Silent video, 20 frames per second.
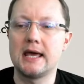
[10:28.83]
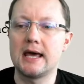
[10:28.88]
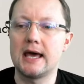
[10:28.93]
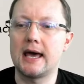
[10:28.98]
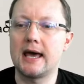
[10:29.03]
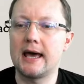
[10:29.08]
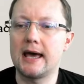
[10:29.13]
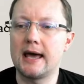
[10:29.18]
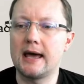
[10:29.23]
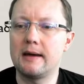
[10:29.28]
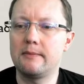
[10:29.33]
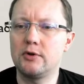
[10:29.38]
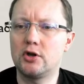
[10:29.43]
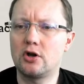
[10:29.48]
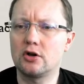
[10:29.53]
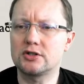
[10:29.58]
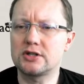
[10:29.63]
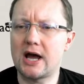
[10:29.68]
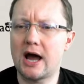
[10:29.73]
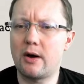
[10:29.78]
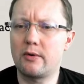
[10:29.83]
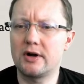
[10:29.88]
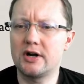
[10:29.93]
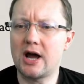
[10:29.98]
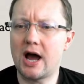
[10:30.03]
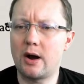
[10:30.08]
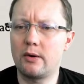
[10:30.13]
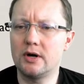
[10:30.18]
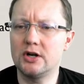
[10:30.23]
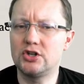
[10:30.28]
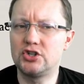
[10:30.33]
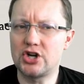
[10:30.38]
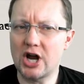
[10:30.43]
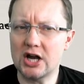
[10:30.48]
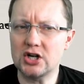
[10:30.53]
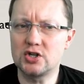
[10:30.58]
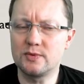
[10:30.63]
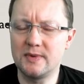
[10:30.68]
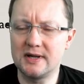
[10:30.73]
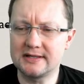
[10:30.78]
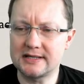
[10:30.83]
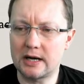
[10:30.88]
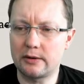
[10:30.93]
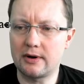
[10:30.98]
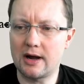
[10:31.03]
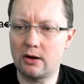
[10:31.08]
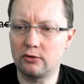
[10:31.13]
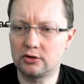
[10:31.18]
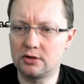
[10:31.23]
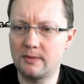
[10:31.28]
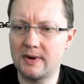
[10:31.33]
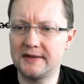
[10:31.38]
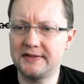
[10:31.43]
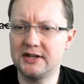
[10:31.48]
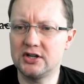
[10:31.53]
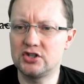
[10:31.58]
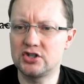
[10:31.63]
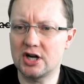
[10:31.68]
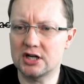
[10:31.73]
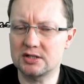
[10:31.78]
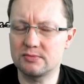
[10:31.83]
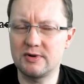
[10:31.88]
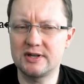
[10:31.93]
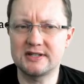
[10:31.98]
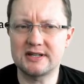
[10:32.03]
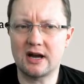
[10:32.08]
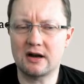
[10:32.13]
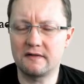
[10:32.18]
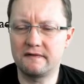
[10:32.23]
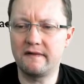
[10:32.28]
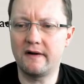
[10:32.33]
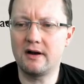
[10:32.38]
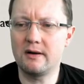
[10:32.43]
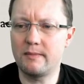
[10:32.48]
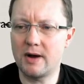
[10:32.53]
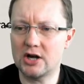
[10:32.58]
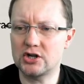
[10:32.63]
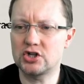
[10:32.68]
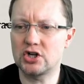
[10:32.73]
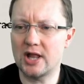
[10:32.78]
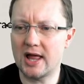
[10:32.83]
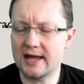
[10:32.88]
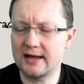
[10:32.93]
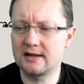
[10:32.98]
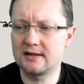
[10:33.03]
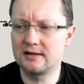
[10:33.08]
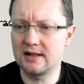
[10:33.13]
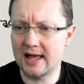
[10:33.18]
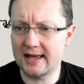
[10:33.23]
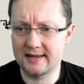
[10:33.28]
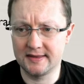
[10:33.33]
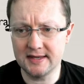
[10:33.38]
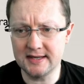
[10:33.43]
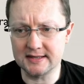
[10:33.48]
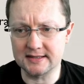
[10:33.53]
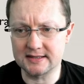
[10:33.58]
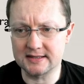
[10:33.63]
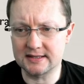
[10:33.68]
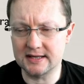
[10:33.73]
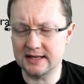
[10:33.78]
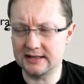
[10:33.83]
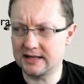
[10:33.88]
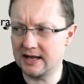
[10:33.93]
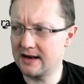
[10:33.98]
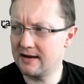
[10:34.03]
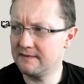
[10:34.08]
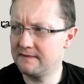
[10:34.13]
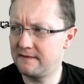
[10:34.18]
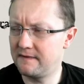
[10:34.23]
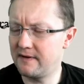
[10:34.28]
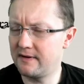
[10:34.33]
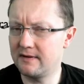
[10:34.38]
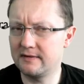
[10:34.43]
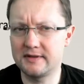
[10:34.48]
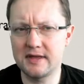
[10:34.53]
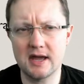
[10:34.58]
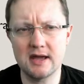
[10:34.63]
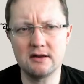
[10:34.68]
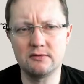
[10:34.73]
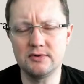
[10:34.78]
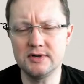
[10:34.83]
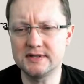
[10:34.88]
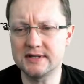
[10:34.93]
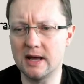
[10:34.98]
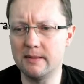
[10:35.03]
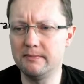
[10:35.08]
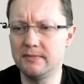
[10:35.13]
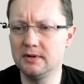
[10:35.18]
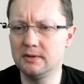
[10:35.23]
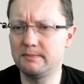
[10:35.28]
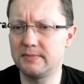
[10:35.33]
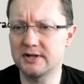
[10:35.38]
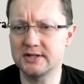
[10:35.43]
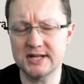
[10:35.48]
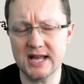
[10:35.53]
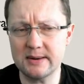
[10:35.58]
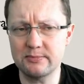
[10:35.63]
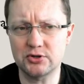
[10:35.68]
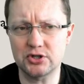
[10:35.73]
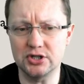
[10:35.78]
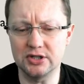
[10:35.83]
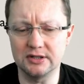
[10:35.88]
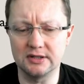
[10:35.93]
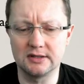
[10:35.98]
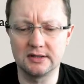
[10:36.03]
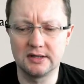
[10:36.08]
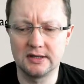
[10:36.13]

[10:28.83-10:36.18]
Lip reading: Because our judgments, our automatic judgments, are very much like this. They resemble perception.